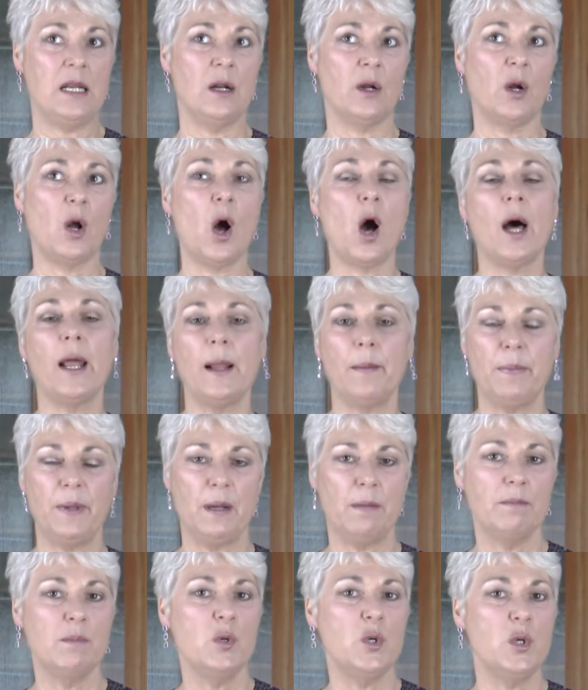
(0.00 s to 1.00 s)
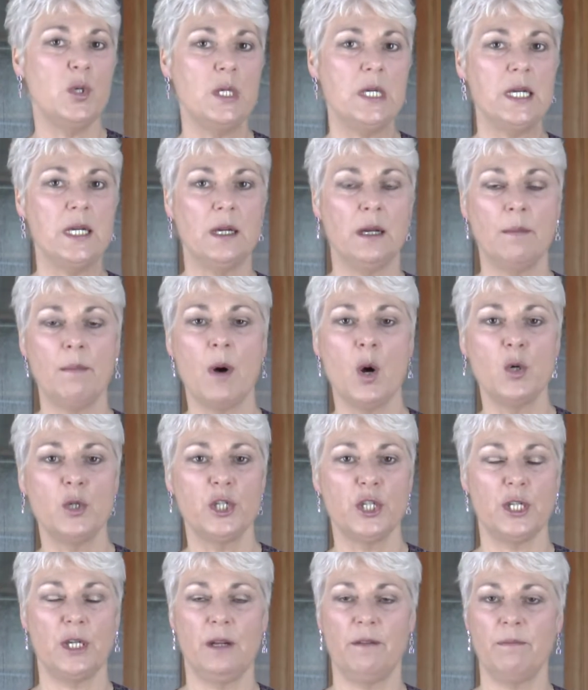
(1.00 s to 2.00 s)
caught up in a mood and an
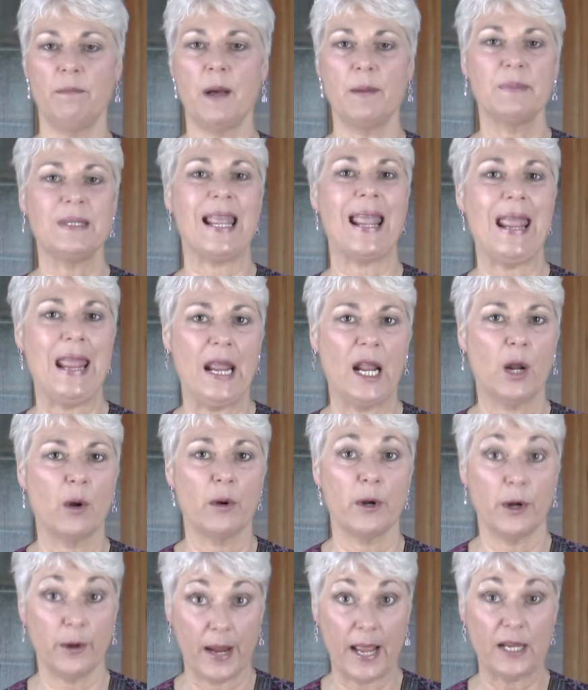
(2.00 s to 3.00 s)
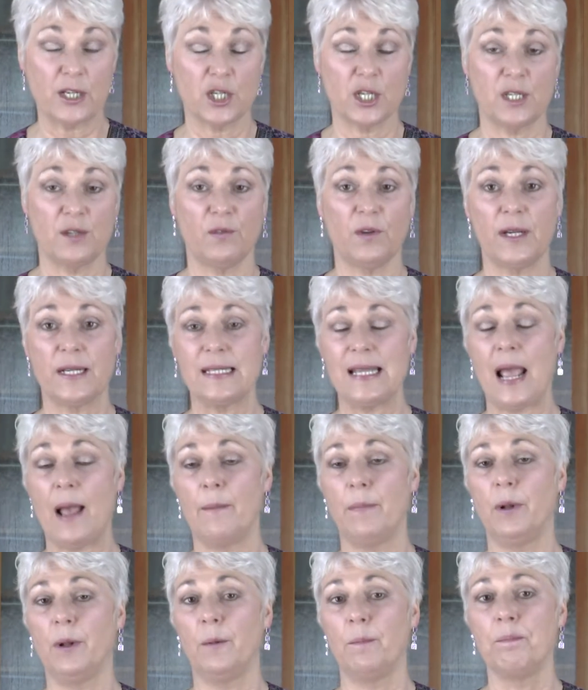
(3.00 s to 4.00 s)
emotion, if mom's angry or anxious, for
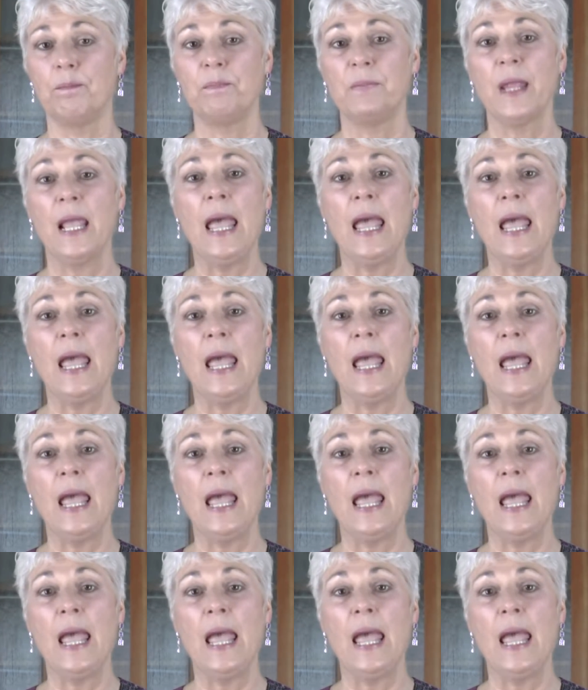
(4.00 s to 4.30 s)
example,